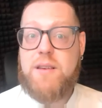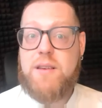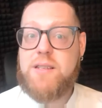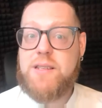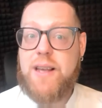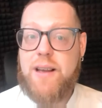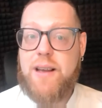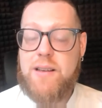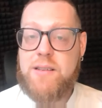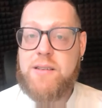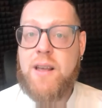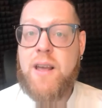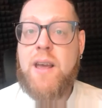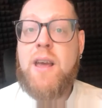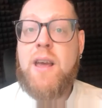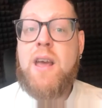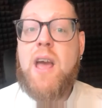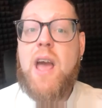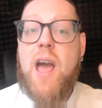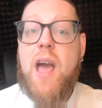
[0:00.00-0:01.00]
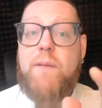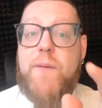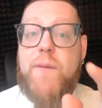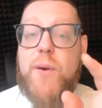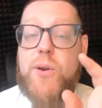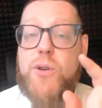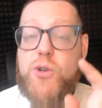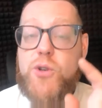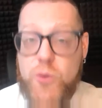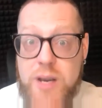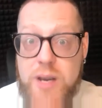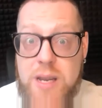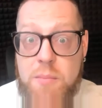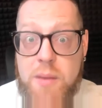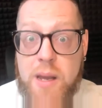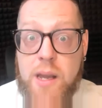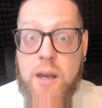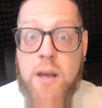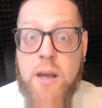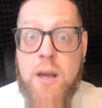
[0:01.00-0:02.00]
he says, if your
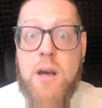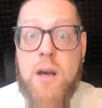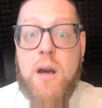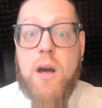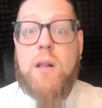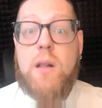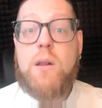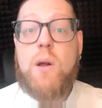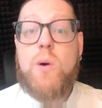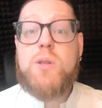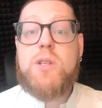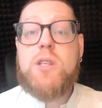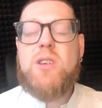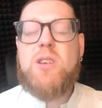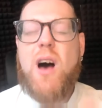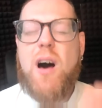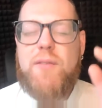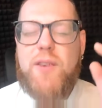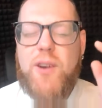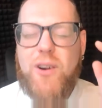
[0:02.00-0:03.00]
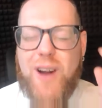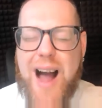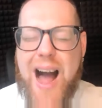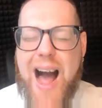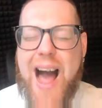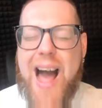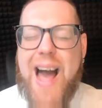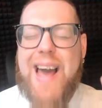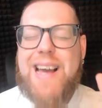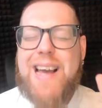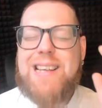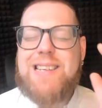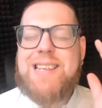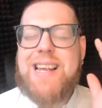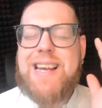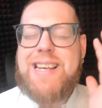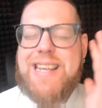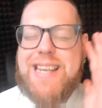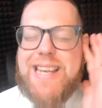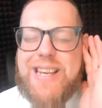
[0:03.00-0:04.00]
dreaming closes off your eyes
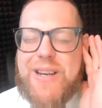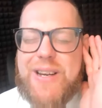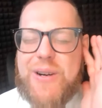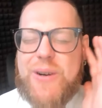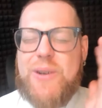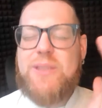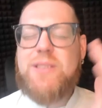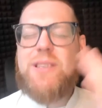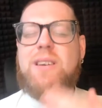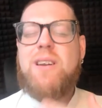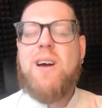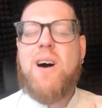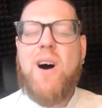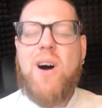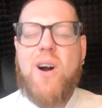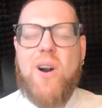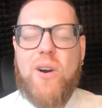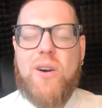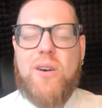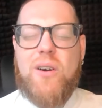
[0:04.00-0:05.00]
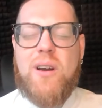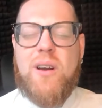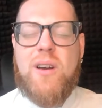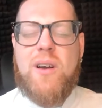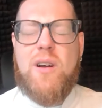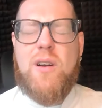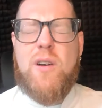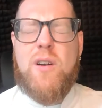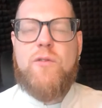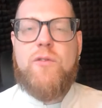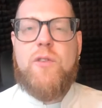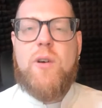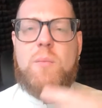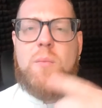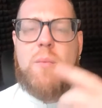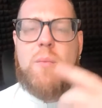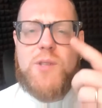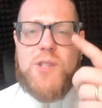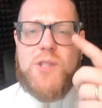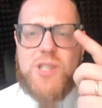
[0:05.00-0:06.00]
and ears and heart
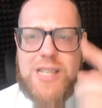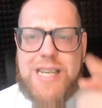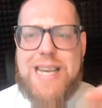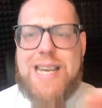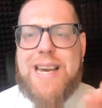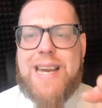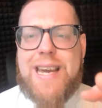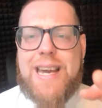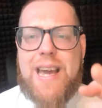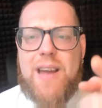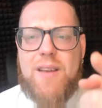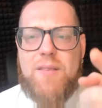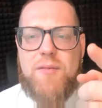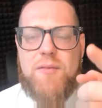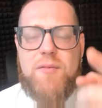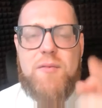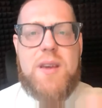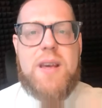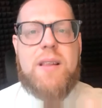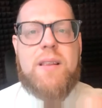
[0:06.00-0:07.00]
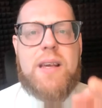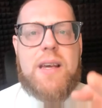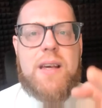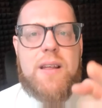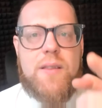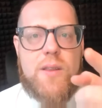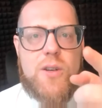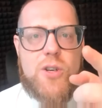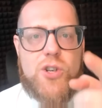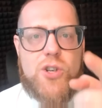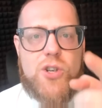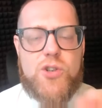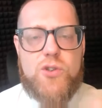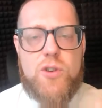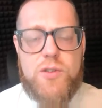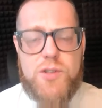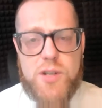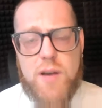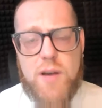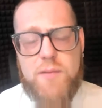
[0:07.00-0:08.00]
from seeing and feeling the
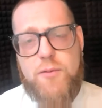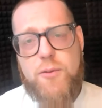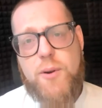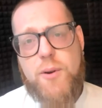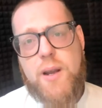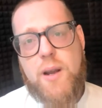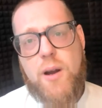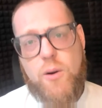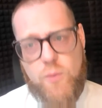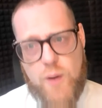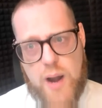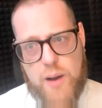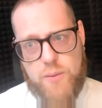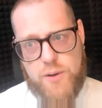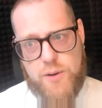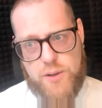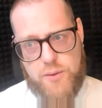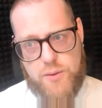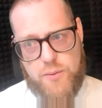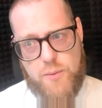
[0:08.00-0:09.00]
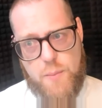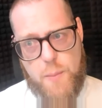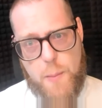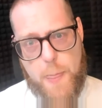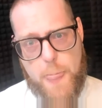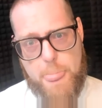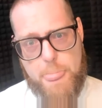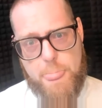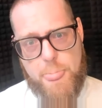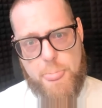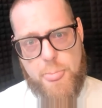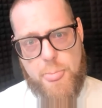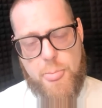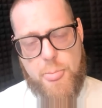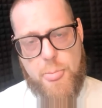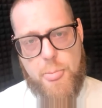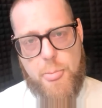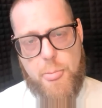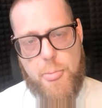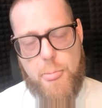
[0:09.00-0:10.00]
suffering around you.
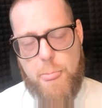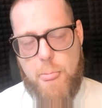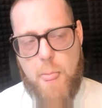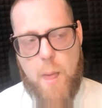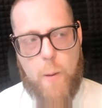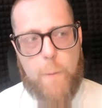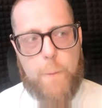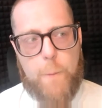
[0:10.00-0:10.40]
No.